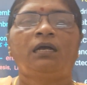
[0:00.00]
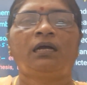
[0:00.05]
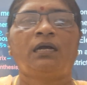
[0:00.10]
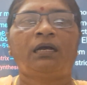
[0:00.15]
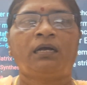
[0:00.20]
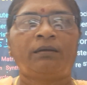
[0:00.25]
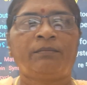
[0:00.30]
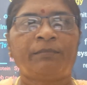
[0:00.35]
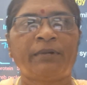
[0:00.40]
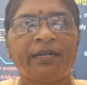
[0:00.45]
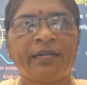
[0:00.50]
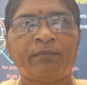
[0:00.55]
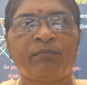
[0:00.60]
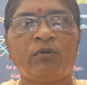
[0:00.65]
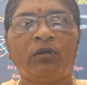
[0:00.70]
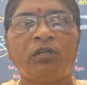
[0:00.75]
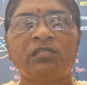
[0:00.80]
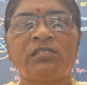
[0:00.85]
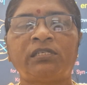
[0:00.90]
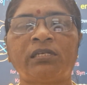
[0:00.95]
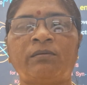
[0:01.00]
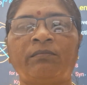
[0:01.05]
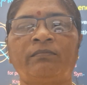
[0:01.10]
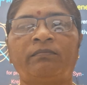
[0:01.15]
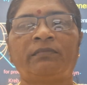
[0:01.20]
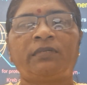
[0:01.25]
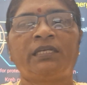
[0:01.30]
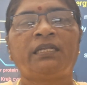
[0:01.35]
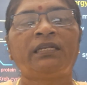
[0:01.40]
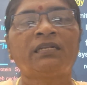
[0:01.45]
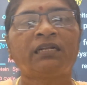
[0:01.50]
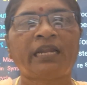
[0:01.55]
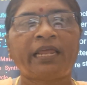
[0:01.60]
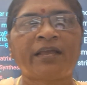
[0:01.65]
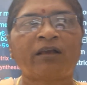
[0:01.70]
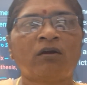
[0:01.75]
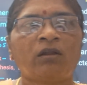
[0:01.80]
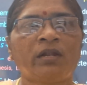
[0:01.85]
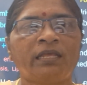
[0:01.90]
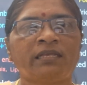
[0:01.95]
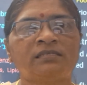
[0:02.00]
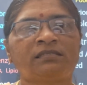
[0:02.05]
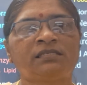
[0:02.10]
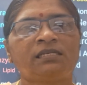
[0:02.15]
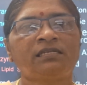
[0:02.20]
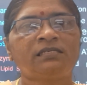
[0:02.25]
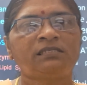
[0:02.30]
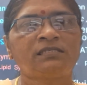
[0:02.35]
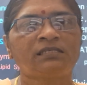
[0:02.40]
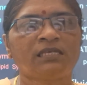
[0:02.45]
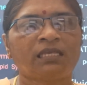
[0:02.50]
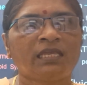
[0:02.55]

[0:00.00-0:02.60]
uh, metabolism in glycolysis